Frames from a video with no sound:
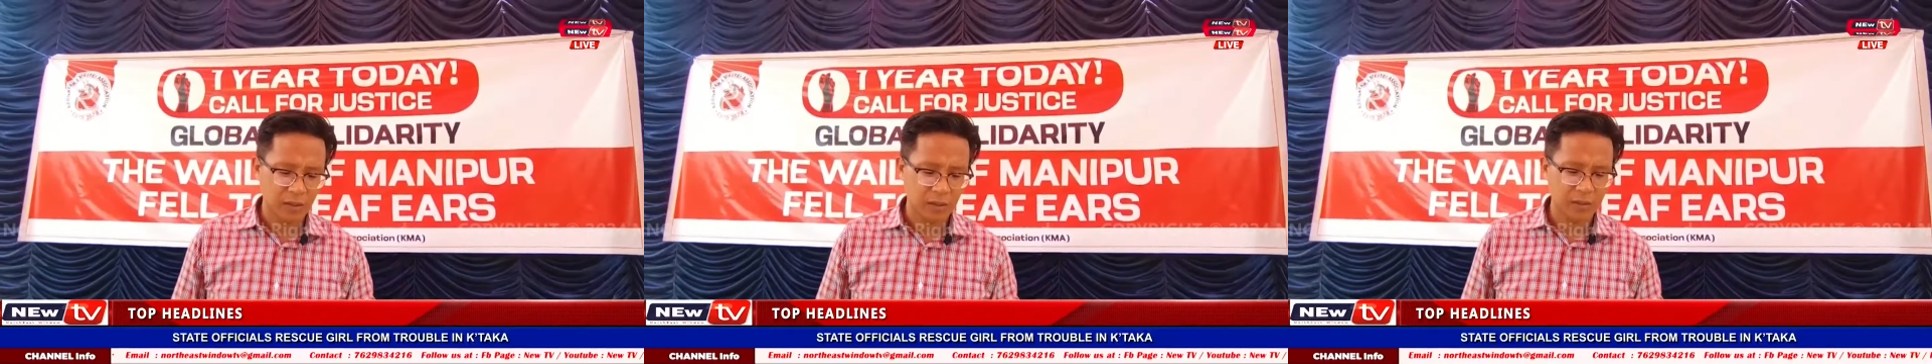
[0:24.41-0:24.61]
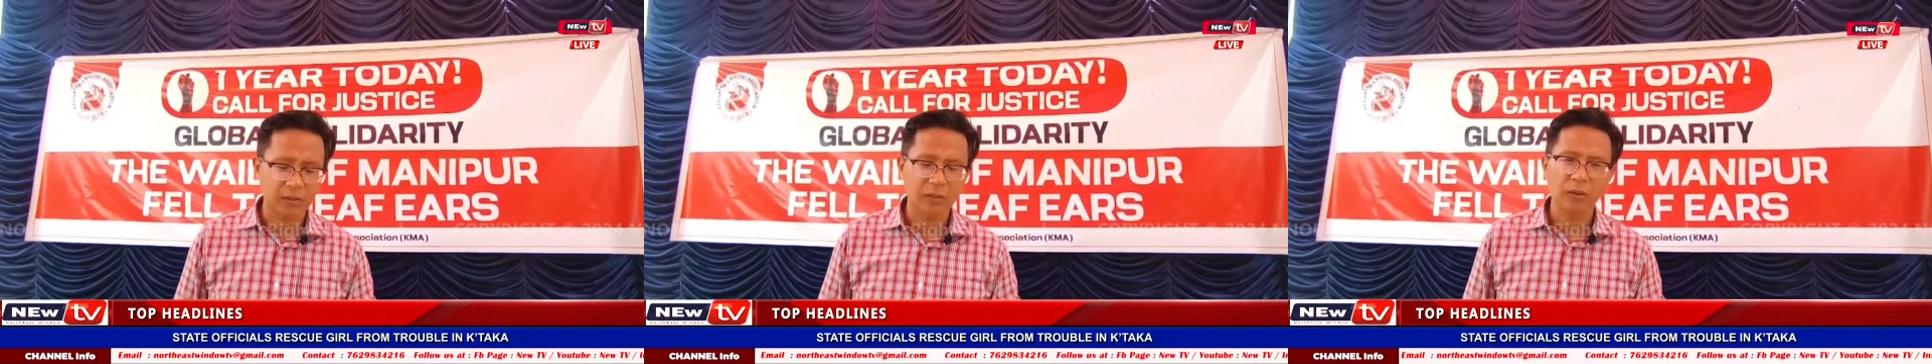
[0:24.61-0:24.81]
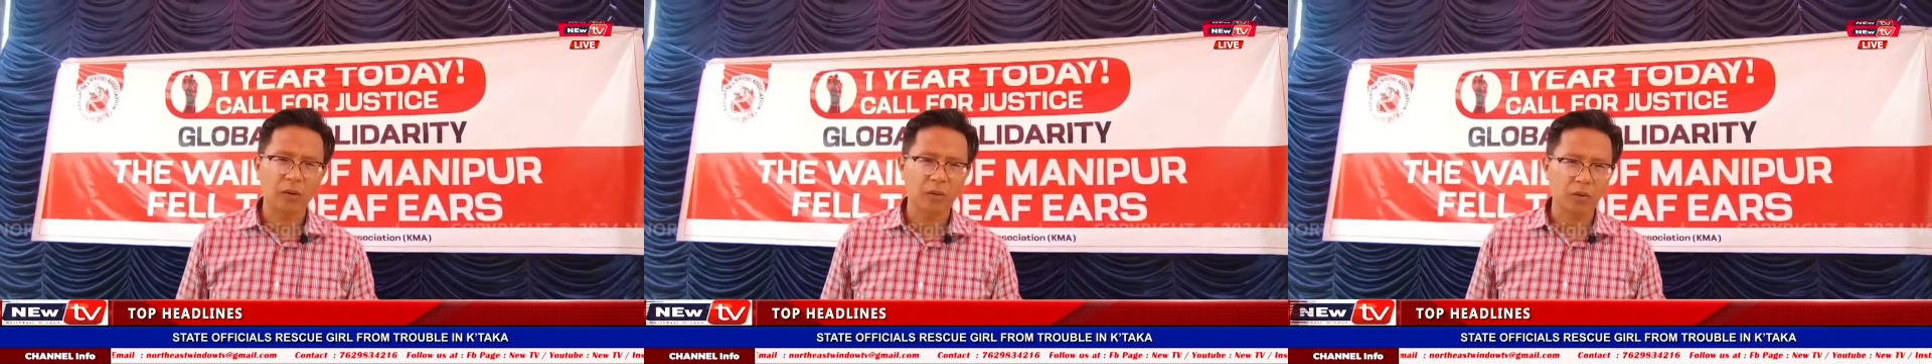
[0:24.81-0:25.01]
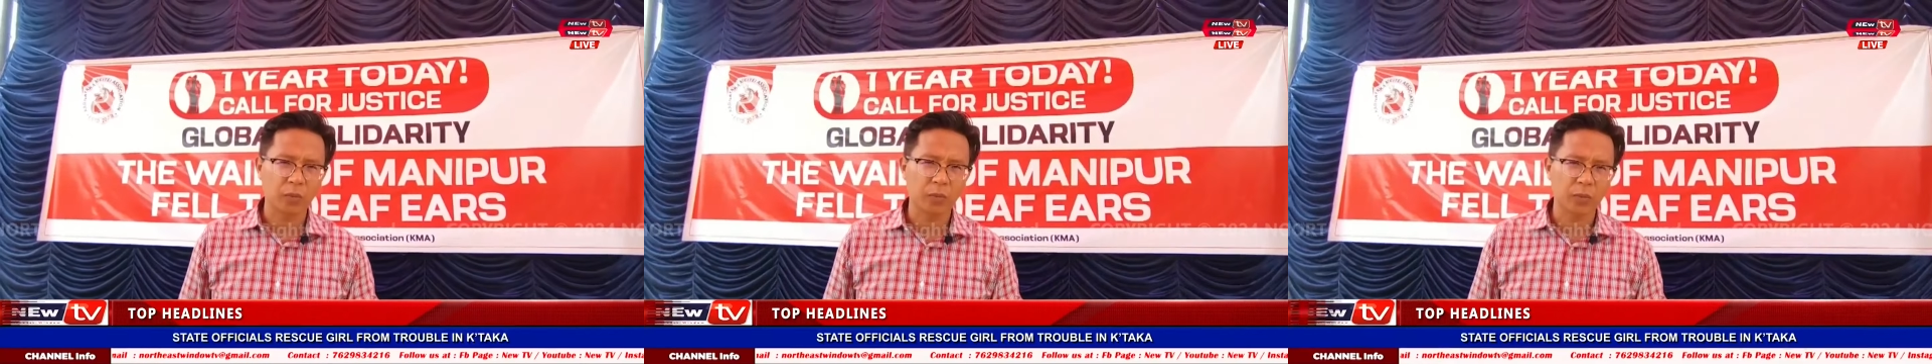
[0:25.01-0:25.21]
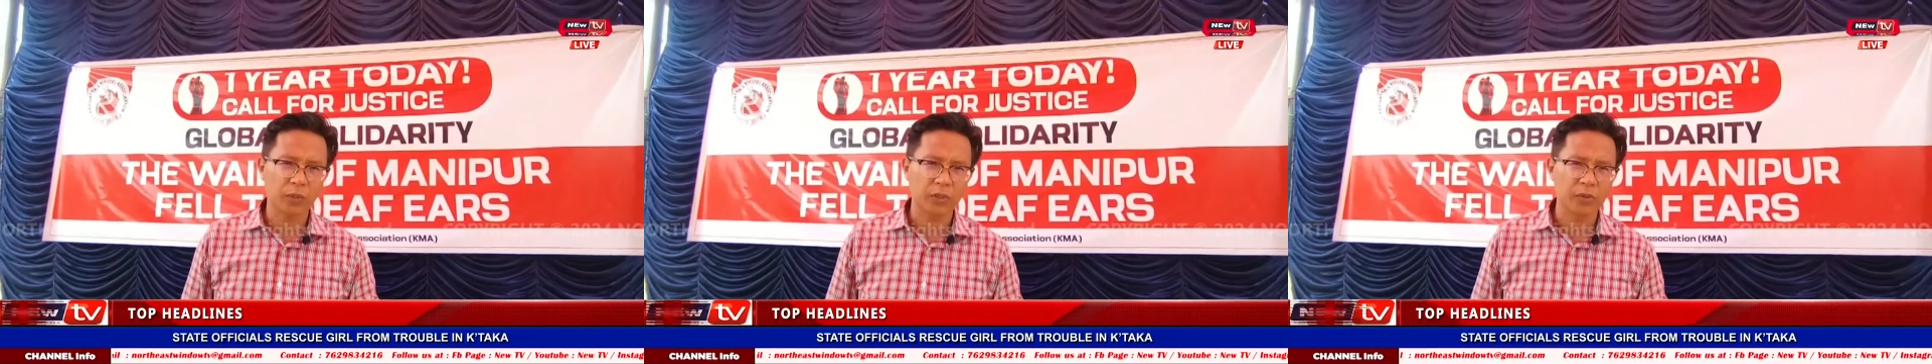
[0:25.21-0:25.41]
And on
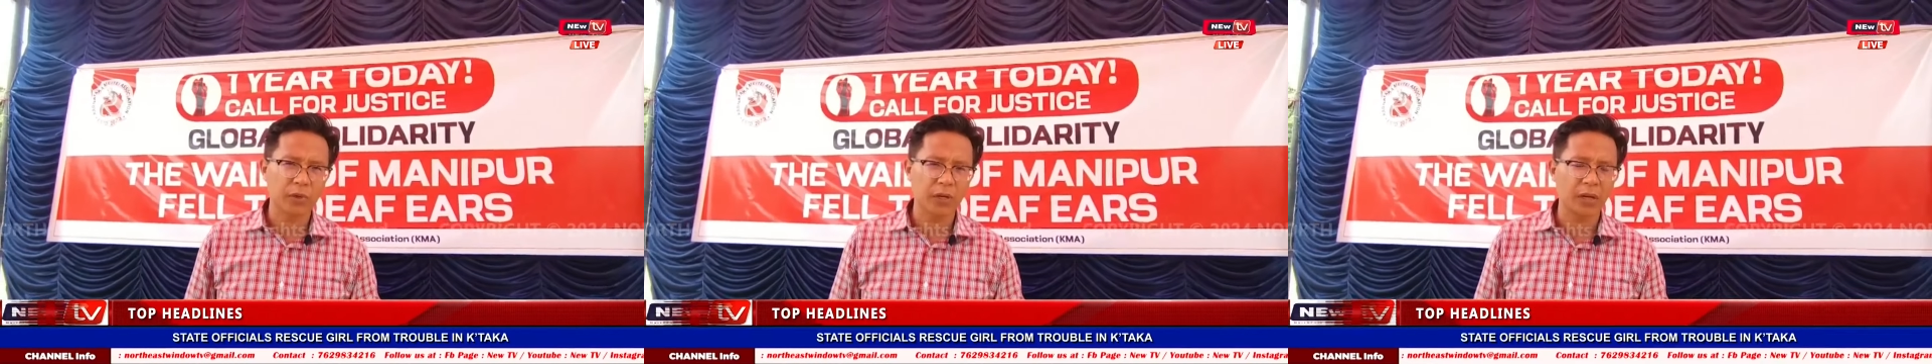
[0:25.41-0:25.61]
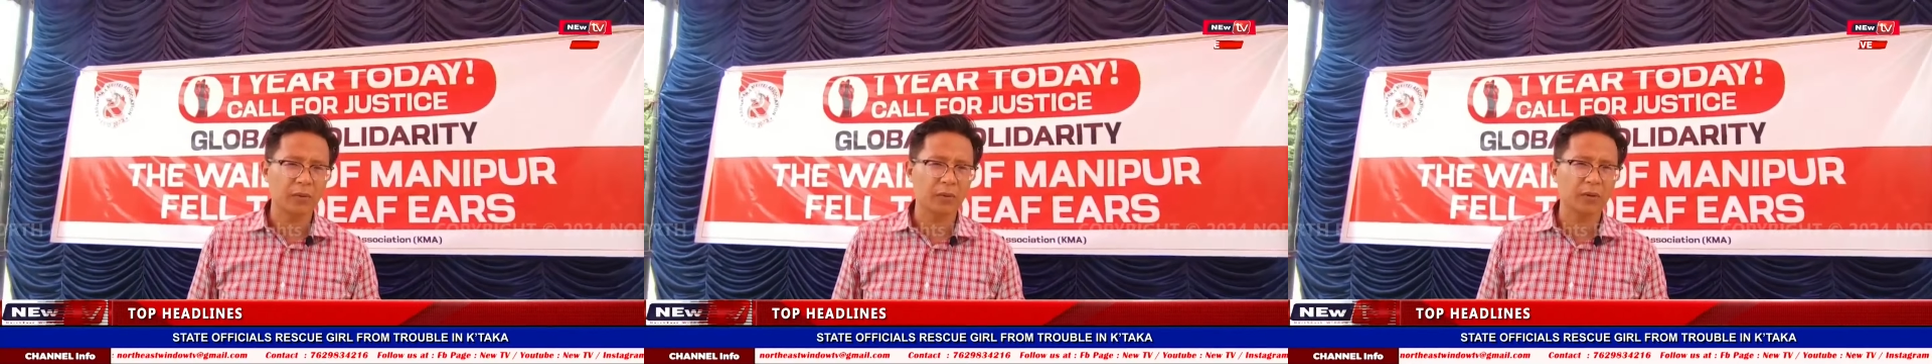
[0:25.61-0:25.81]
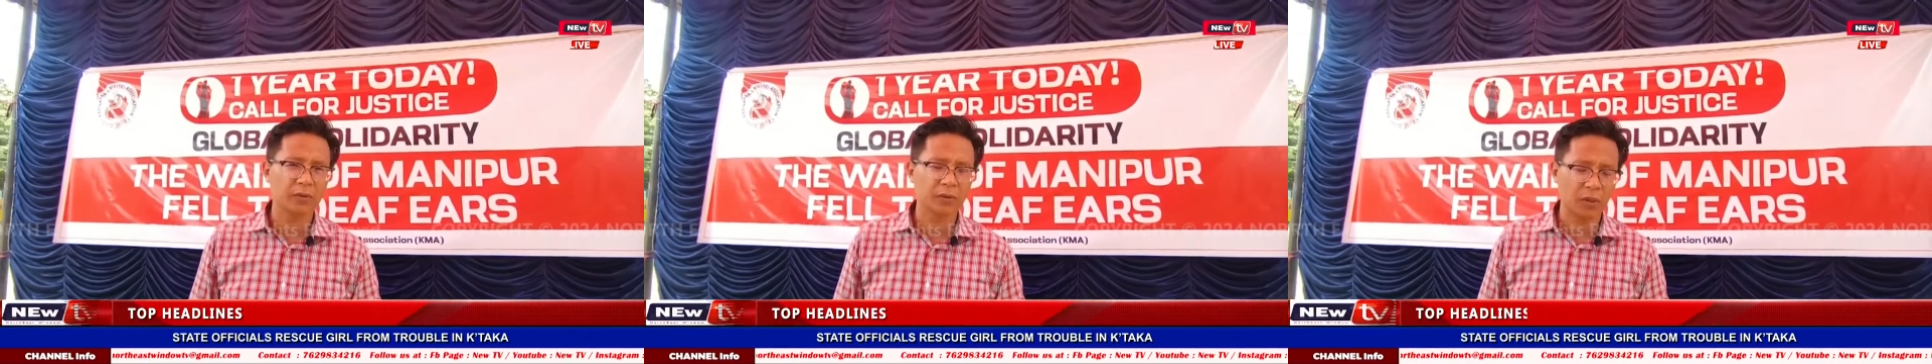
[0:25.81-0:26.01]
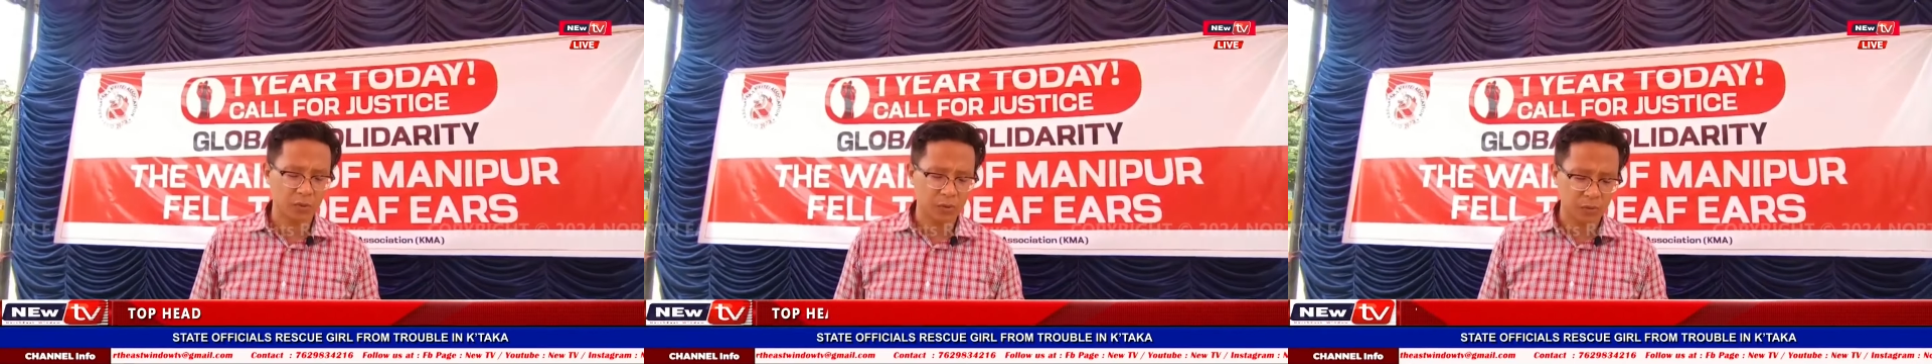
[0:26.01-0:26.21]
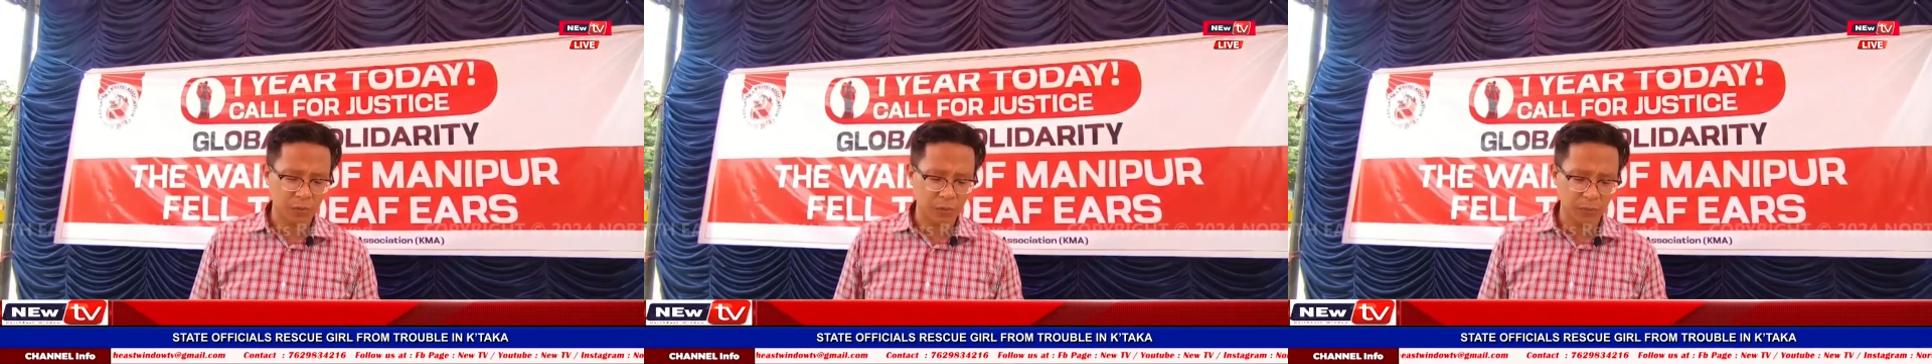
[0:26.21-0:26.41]
top of this, we have around one
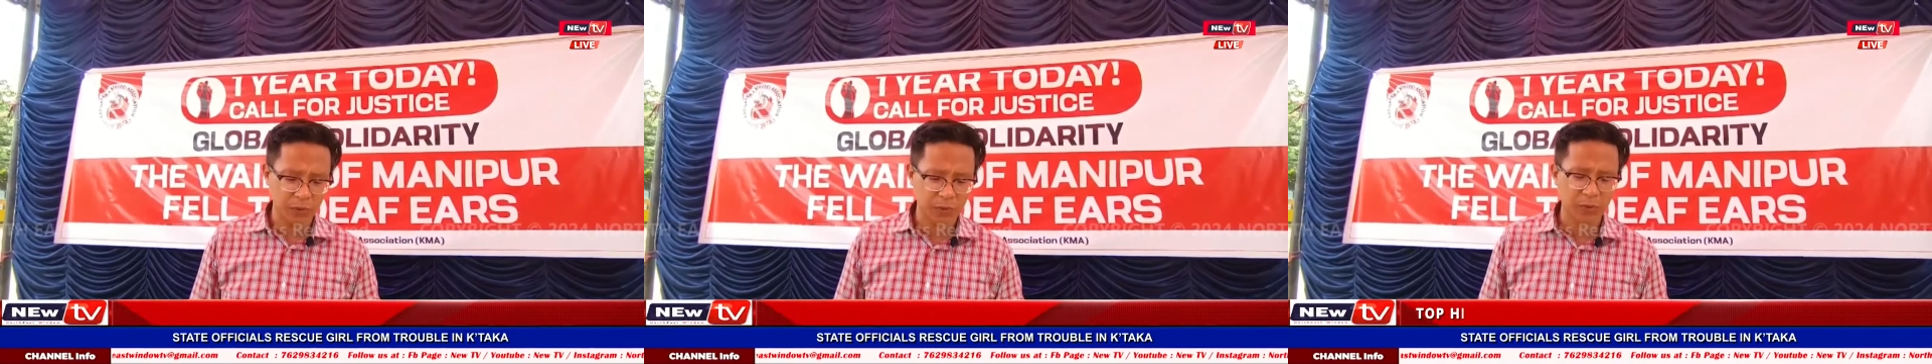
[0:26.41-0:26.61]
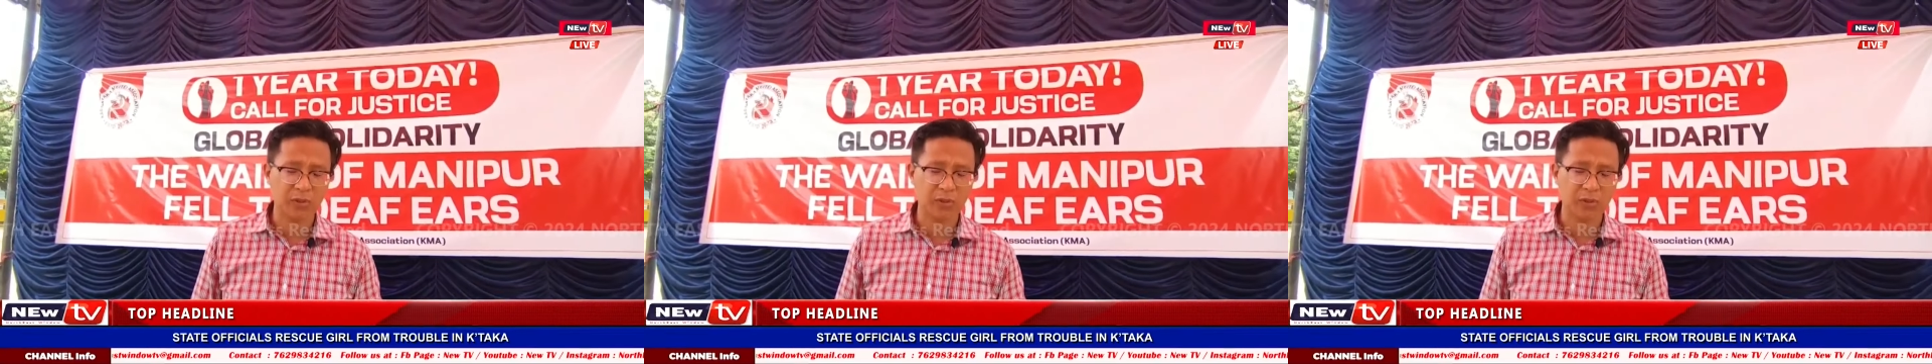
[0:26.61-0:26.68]
thousand people